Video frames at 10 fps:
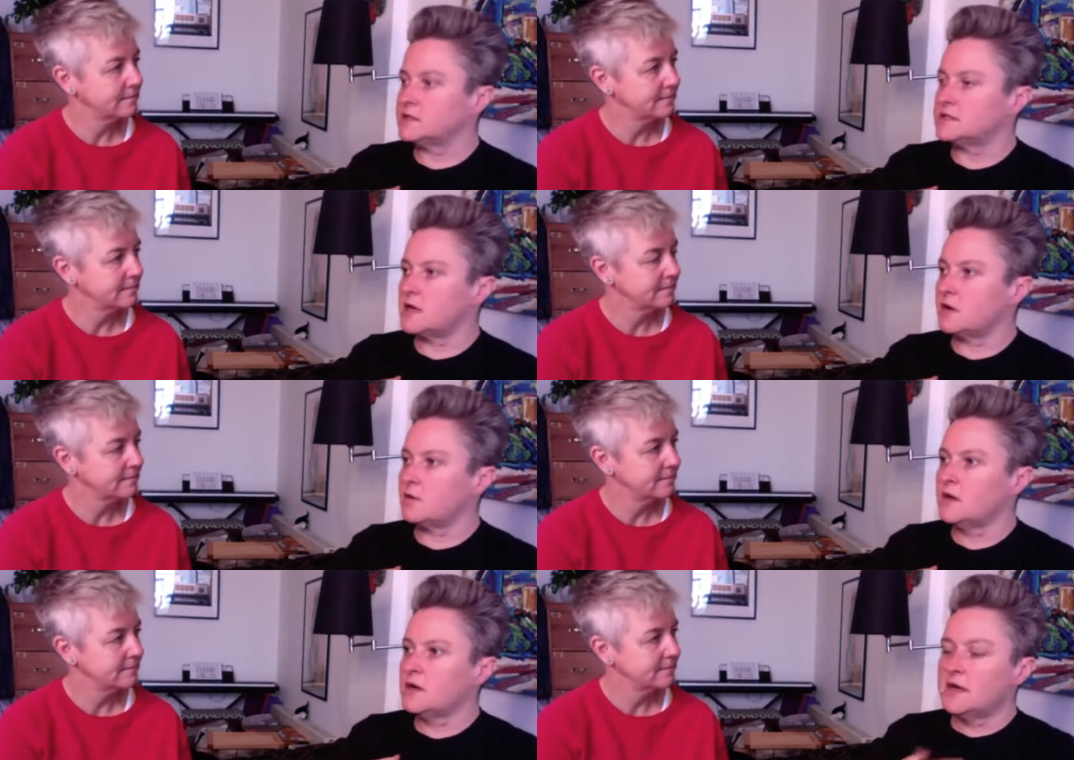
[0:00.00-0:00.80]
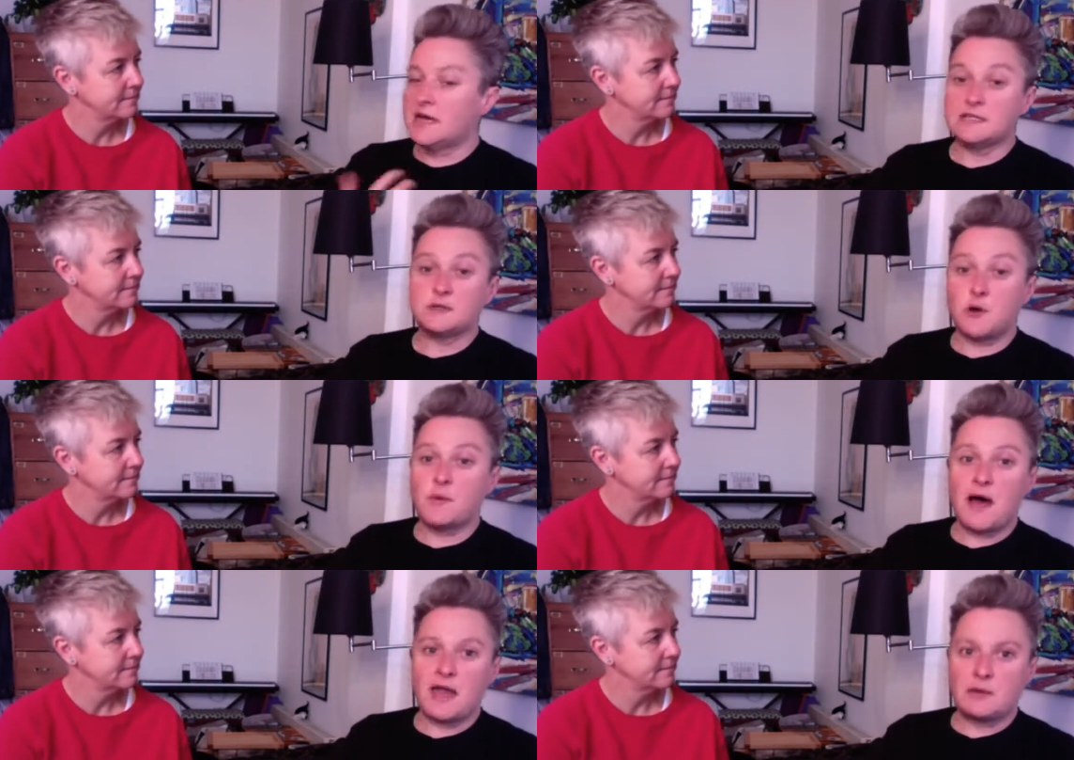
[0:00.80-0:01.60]
Speaker 1: So it's not
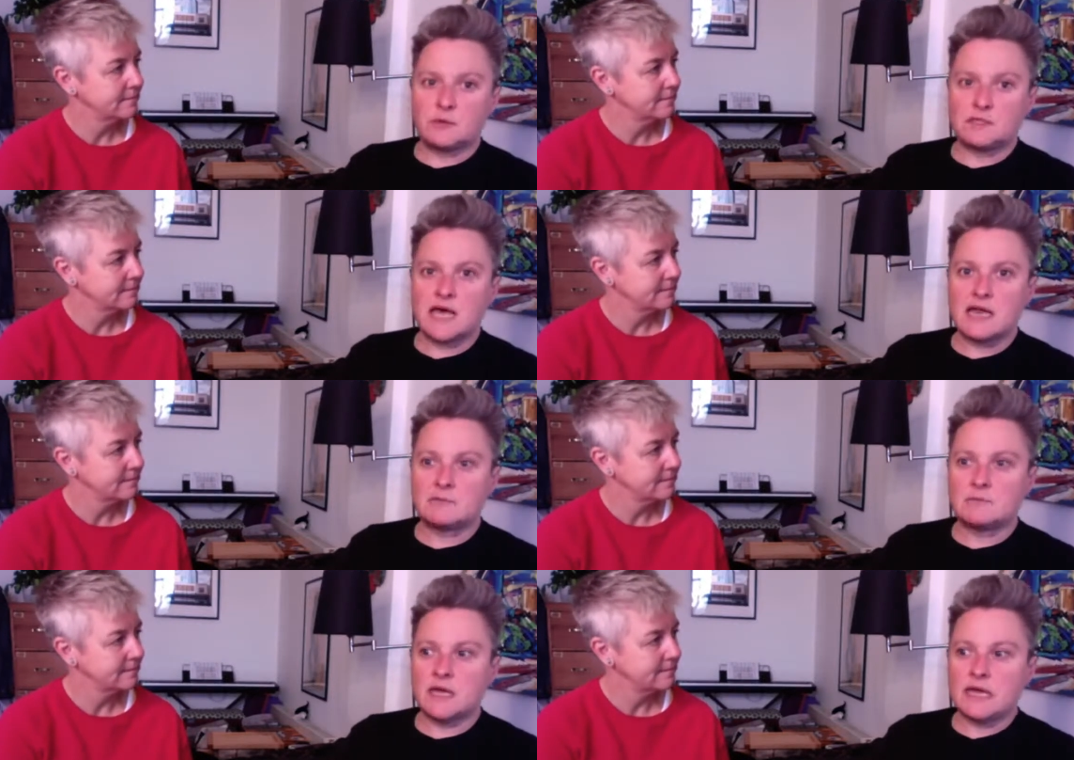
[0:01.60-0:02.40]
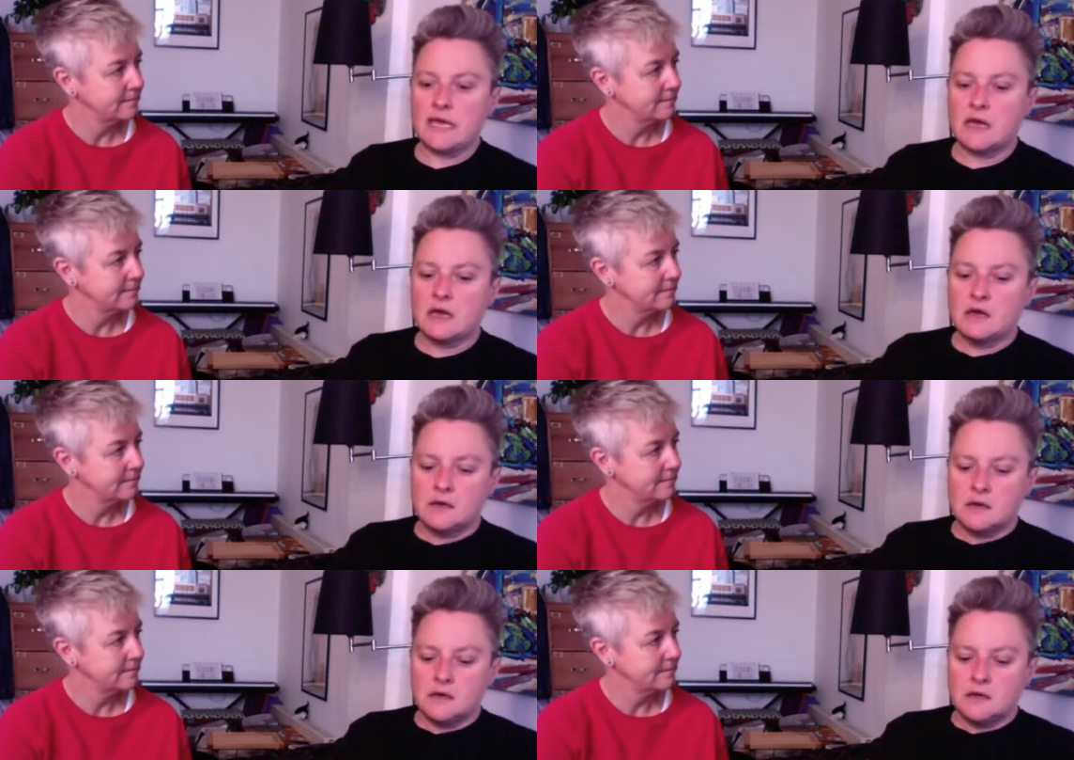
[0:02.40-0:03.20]
about anyone telling me
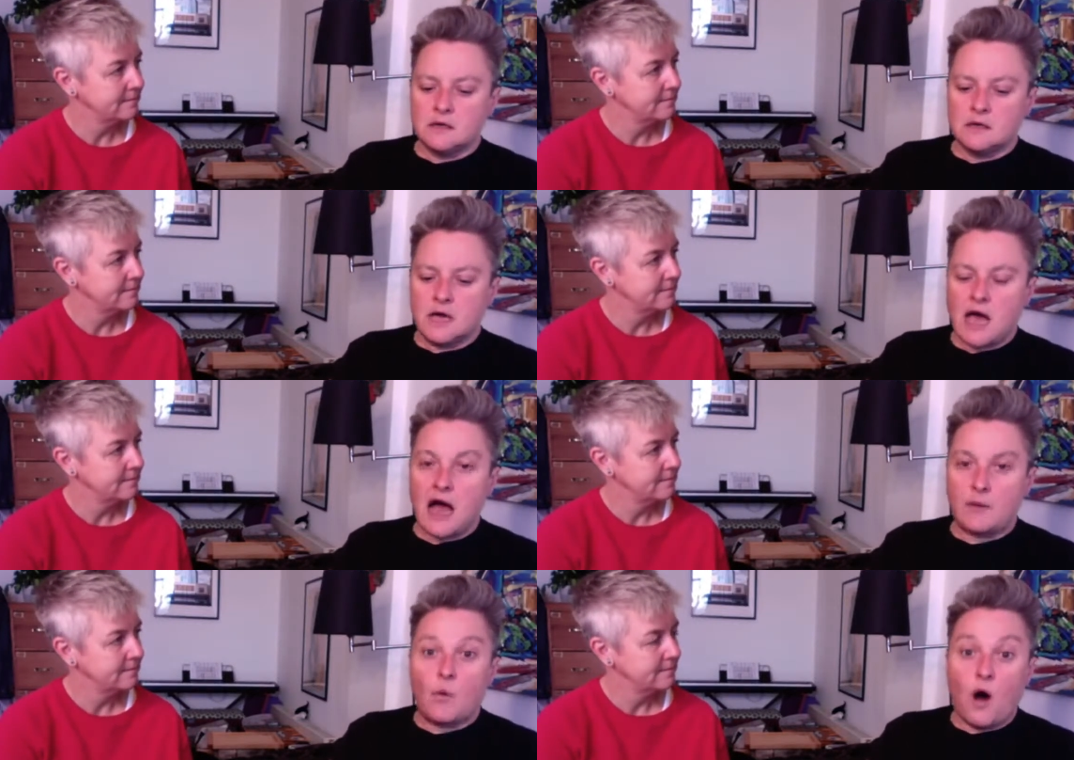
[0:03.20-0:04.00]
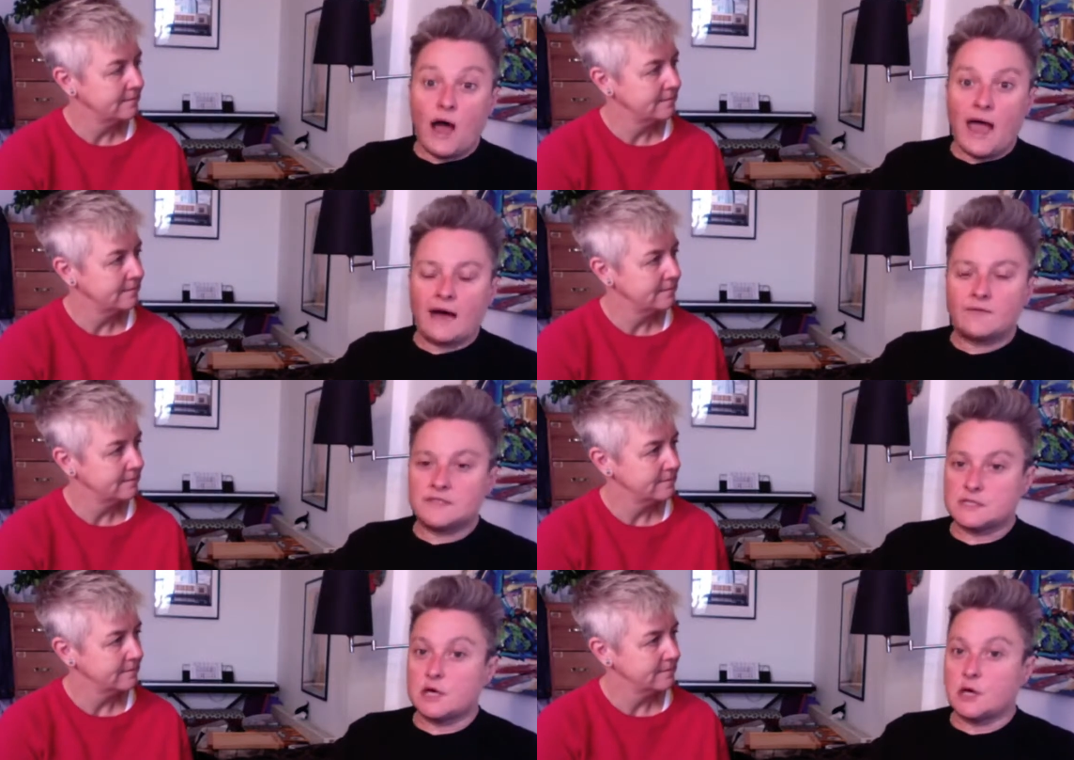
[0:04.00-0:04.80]
how, what I have
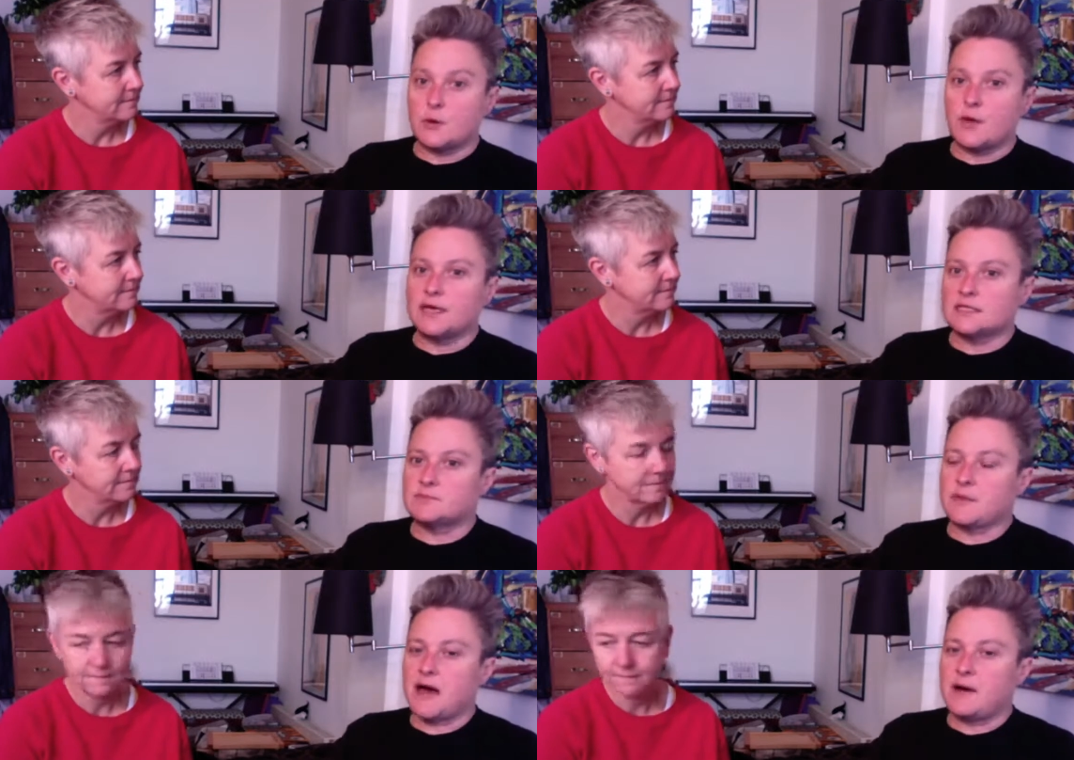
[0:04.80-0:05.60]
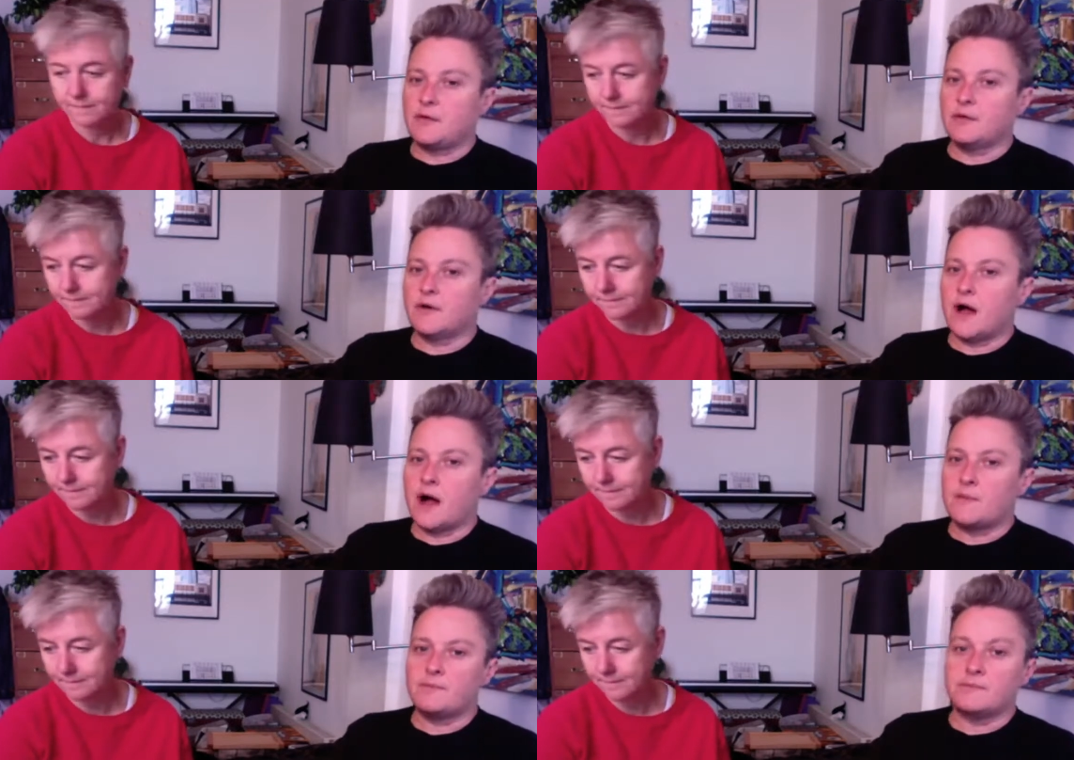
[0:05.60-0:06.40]
to do. It's about
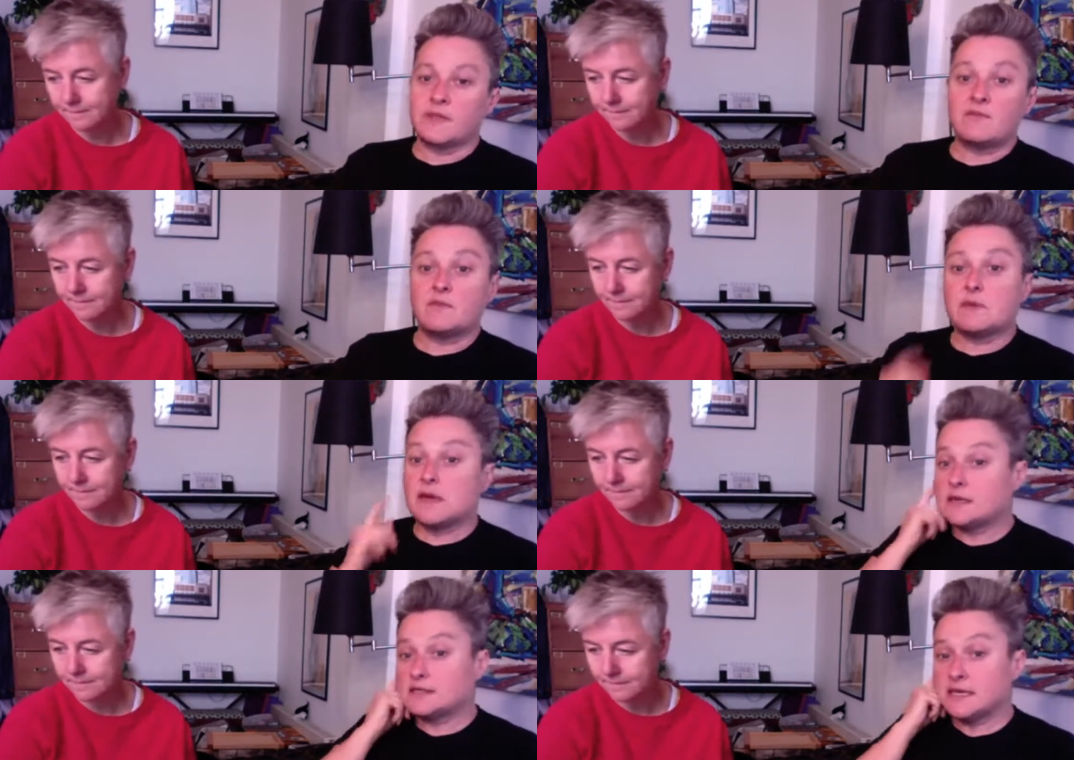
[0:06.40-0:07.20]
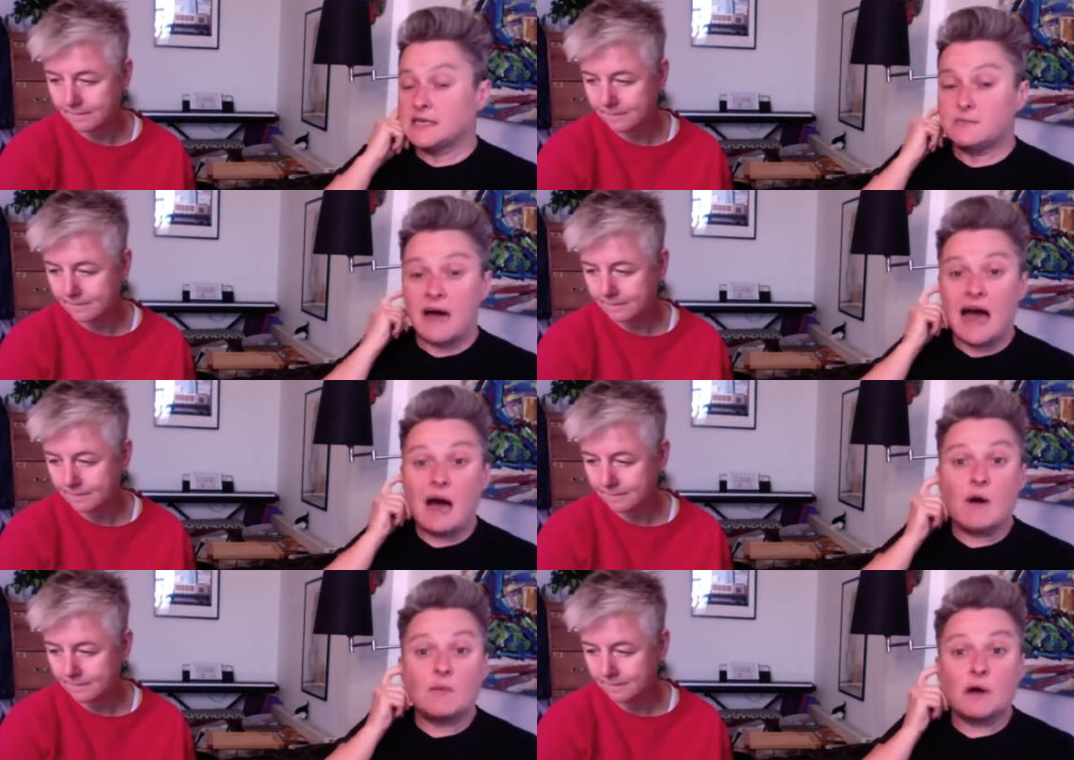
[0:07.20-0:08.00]
um, giving me ideas about
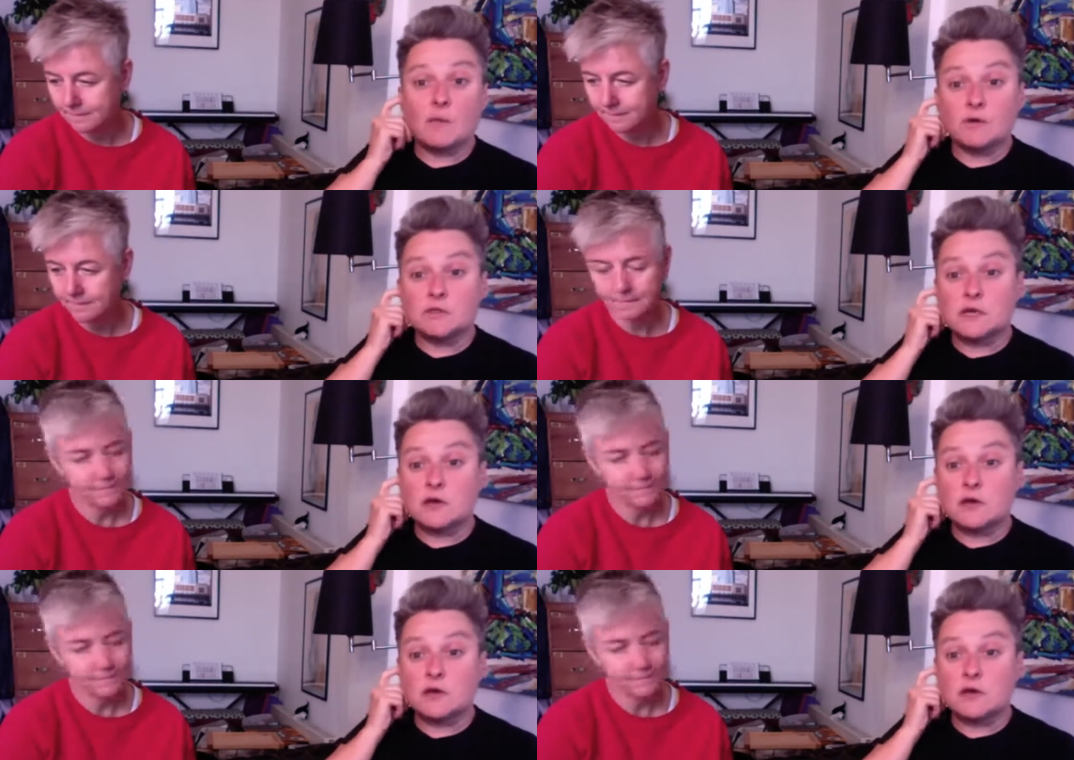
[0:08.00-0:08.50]
how I might want to